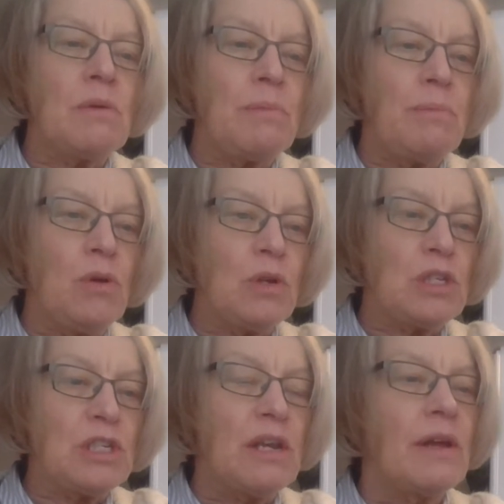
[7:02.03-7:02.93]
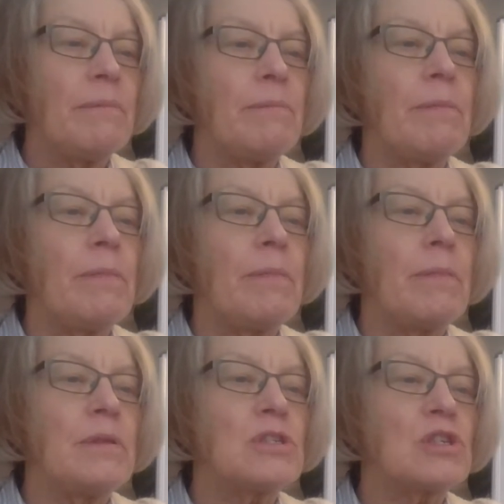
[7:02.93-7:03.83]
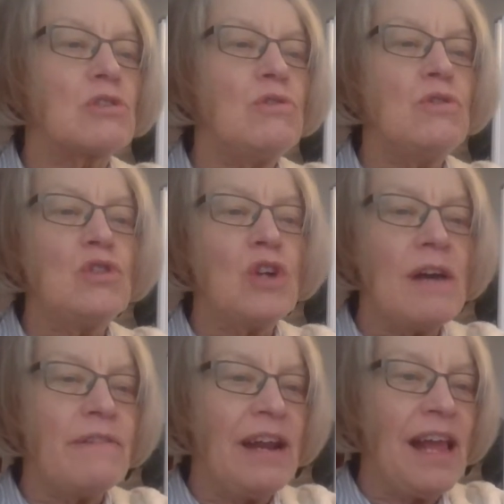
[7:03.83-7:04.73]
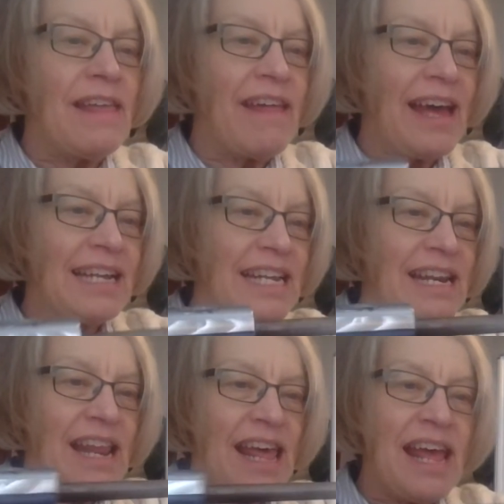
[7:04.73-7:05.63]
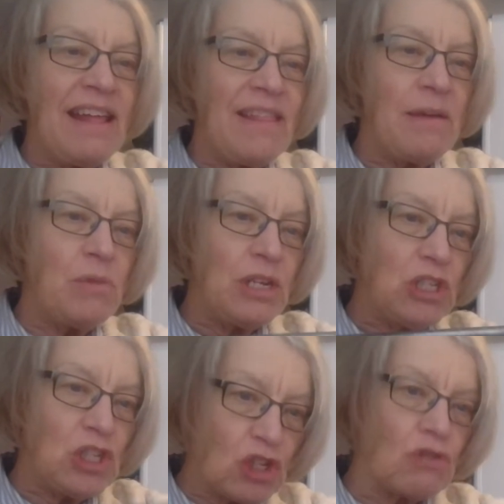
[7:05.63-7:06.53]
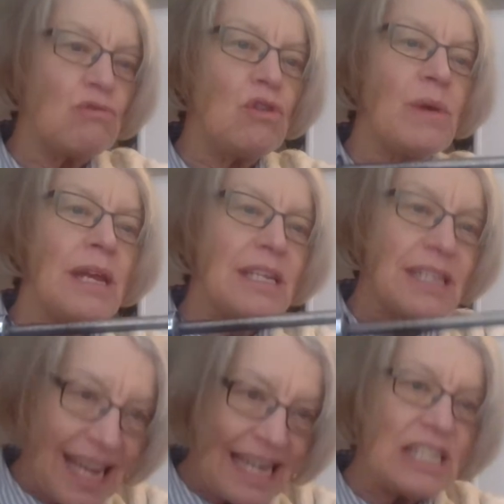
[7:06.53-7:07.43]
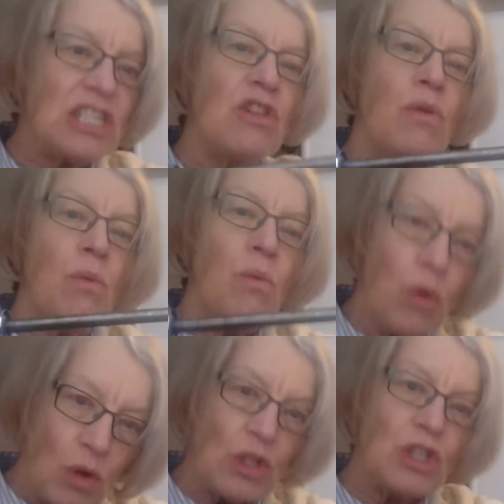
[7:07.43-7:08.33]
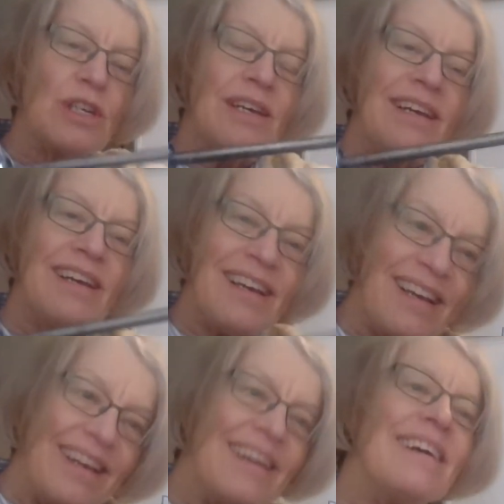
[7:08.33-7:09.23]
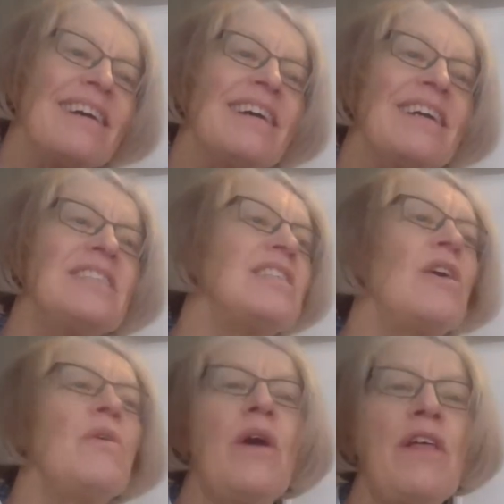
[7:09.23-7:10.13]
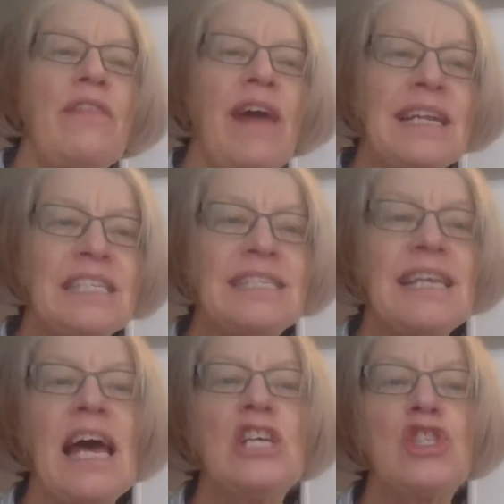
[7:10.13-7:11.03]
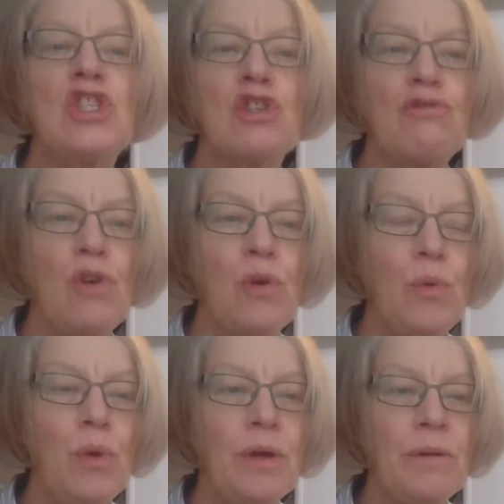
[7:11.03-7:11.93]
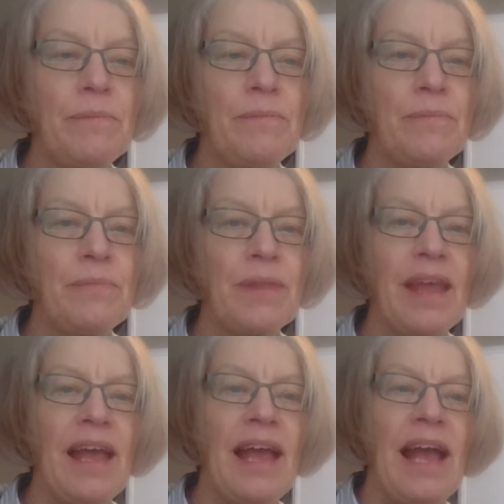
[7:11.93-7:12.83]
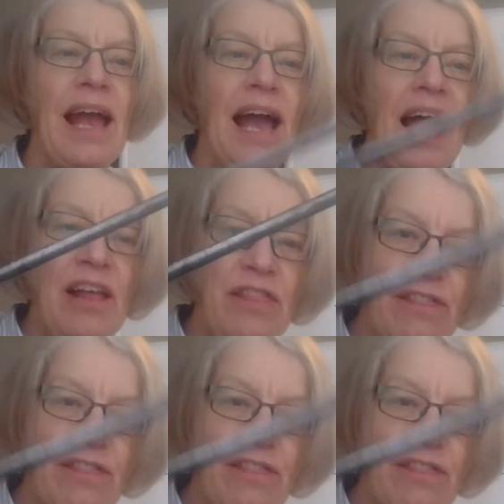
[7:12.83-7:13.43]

We put the screwdriver like that in there and then we screw it into the wood. So that's a screw and